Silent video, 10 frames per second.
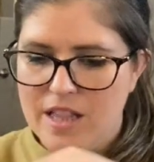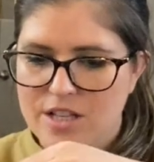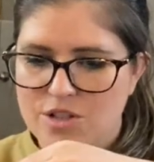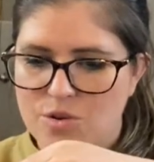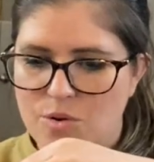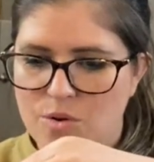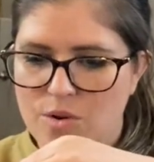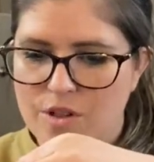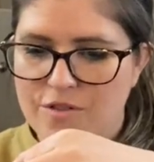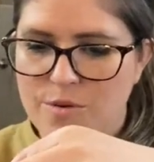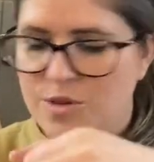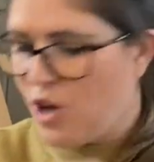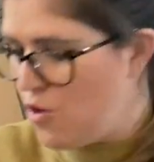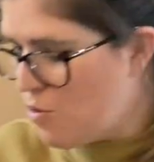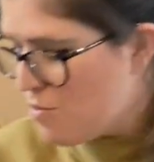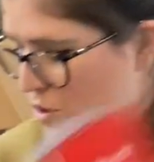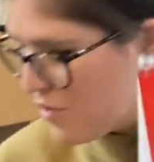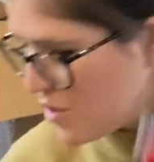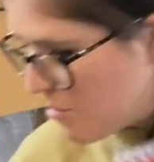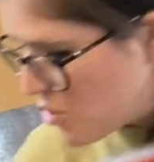So they've always got a notebook
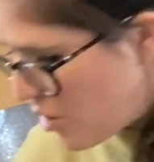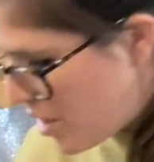of some sort